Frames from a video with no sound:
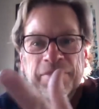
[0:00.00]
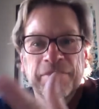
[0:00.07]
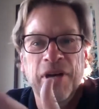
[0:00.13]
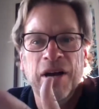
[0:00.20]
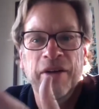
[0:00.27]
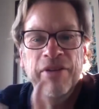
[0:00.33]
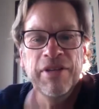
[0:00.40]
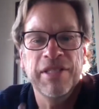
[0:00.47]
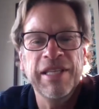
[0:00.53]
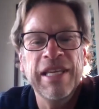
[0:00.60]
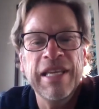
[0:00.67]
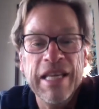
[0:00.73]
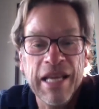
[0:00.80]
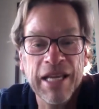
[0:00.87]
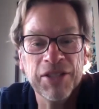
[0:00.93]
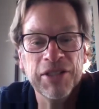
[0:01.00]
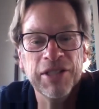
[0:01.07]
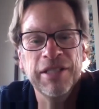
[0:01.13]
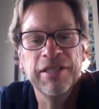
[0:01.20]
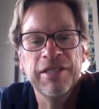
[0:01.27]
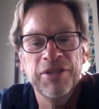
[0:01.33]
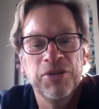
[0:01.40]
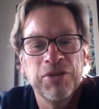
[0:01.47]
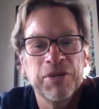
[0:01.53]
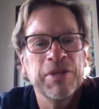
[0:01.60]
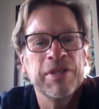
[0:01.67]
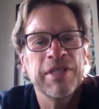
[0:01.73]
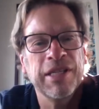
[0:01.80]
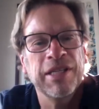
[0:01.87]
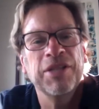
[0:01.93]
Obviously he nailed it. And
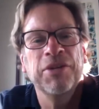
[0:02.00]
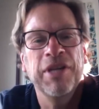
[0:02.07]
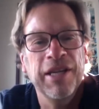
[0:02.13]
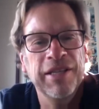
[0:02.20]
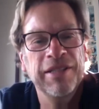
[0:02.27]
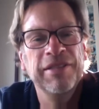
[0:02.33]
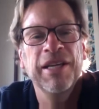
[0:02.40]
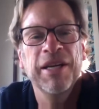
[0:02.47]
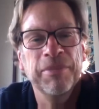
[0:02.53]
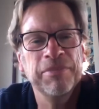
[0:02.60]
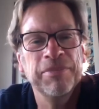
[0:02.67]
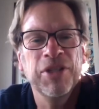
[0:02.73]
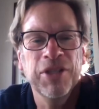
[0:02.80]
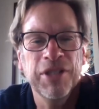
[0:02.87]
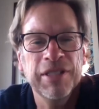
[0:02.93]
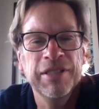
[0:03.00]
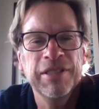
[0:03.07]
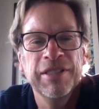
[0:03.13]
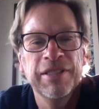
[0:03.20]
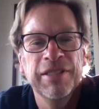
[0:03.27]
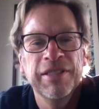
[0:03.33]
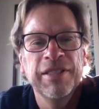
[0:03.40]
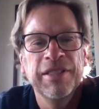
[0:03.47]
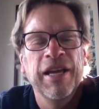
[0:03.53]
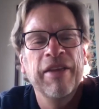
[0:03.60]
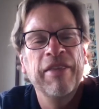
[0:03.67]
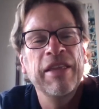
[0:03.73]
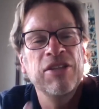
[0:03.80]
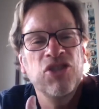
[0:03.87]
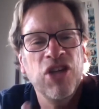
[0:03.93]
Chris was like, "Okay, yep, good."
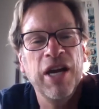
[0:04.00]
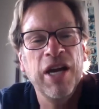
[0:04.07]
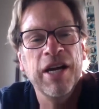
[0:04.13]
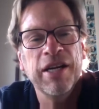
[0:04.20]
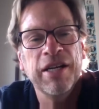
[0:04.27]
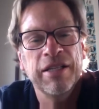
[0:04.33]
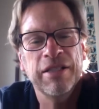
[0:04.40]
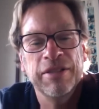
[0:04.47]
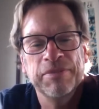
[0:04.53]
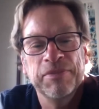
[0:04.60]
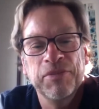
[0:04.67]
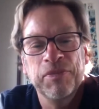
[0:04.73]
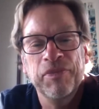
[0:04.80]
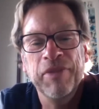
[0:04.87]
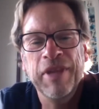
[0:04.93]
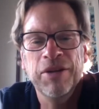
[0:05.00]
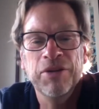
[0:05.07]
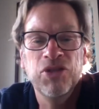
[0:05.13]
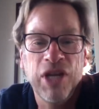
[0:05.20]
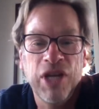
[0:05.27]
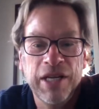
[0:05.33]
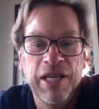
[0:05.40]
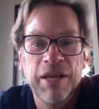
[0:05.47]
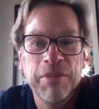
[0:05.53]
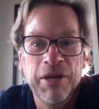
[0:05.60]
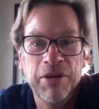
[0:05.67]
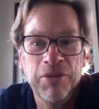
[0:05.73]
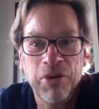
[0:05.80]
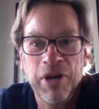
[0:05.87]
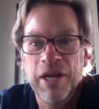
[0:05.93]
And then Jack, you know, Jack came
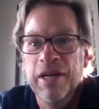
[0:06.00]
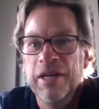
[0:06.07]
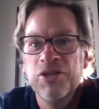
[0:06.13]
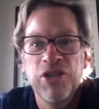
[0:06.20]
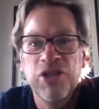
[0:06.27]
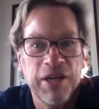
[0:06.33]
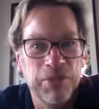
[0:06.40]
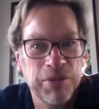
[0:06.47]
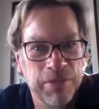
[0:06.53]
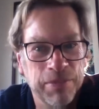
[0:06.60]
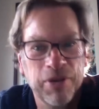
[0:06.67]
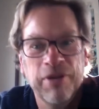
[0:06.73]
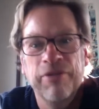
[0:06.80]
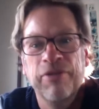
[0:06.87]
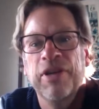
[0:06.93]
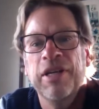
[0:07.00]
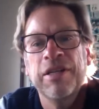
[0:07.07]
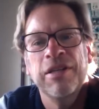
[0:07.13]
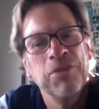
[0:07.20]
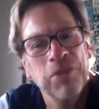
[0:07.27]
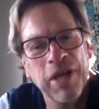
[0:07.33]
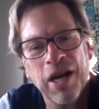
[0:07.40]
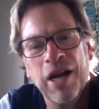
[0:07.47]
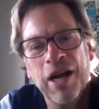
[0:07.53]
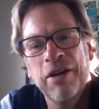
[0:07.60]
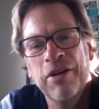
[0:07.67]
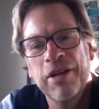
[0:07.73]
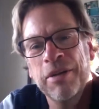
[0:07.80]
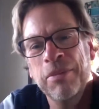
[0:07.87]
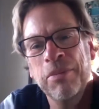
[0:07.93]
in and read and Jack was perfect. We
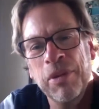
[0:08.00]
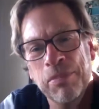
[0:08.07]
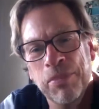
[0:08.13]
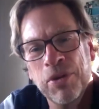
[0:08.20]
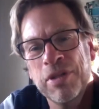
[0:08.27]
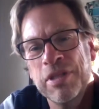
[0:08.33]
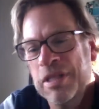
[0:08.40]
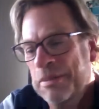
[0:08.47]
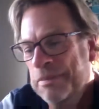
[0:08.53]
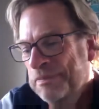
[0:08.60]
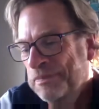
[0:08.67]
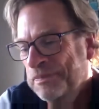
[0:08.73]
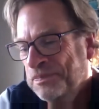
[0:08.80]
hired him, we booked him.